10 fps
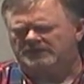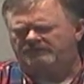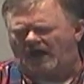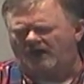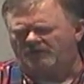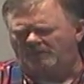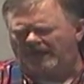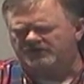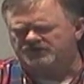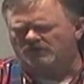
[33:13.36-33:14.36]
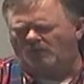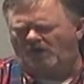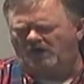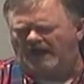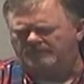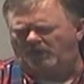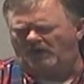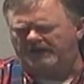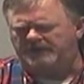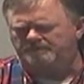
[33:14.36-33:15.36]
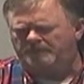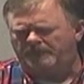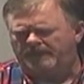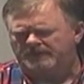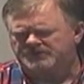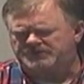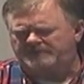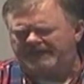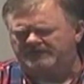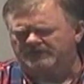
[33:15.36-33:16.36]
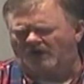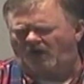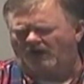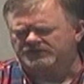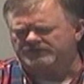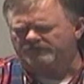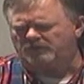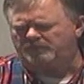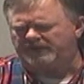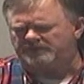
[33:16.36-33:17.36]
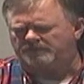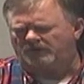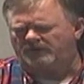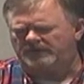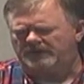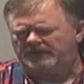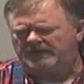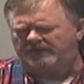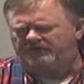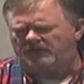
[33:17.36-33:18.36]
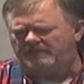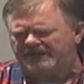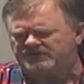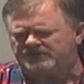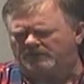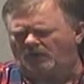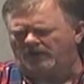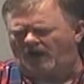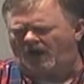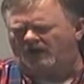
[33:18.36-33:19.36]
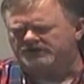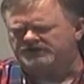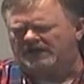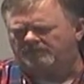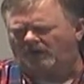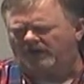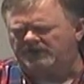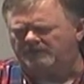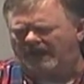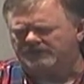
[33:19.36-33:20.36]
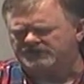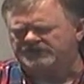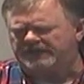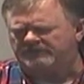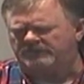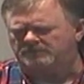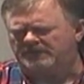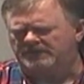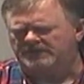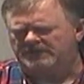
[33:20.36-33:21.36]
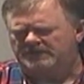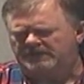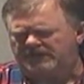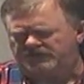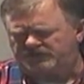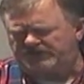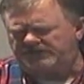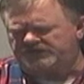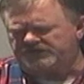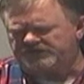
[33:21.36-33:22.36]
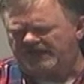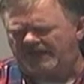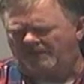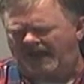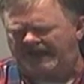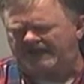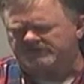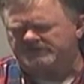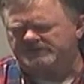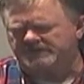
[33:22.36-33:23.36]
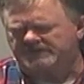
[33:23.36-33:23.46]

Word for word: Father, bless your word, I pray. Speak to the hearts of your people. If there be someone lost, I pray you might save them. In Jesus' name I ask.